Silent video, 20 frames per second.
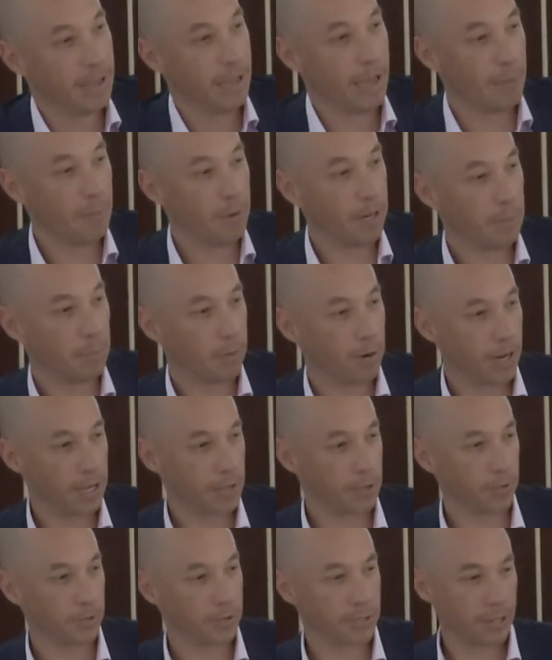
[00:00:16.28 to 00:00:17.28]
and many
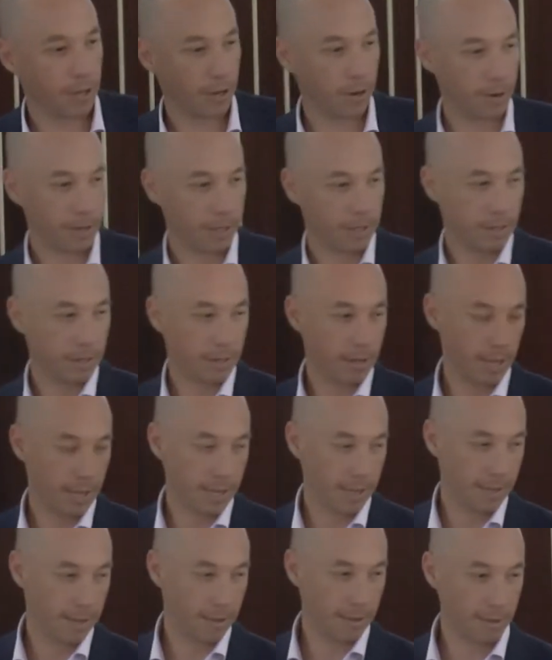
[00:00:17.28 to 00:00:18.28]
prayers also in,
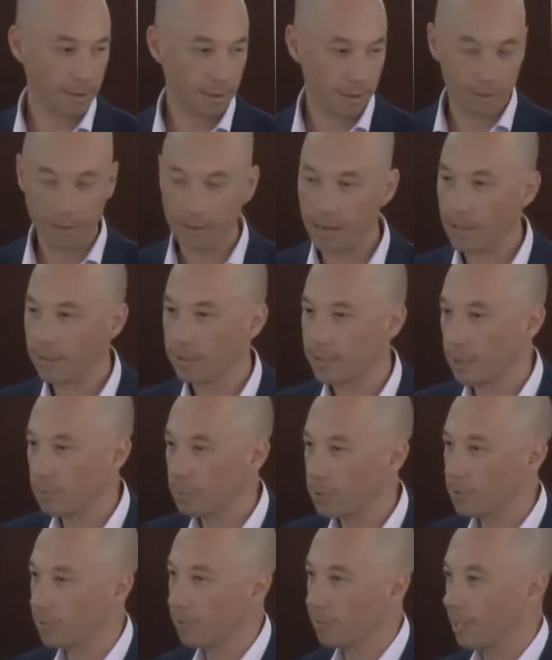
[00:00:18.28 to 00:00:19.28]
uh, in our
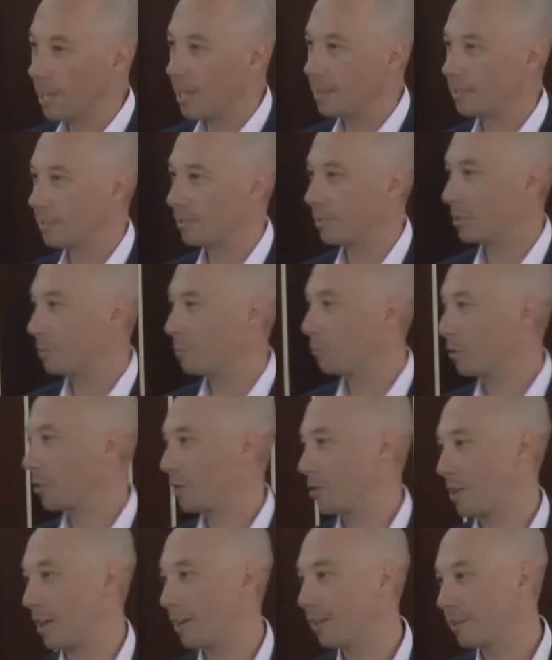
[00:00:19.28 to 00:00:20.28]
Sabbath school classes this morning,
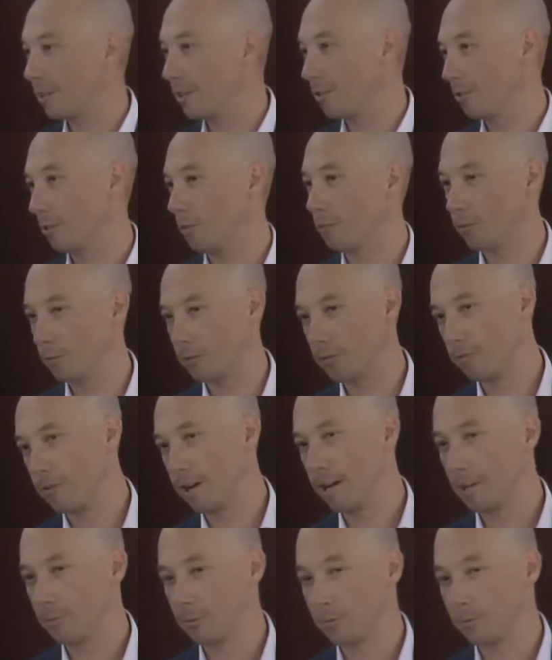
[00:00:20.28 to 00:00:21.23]
thanking God for the rain.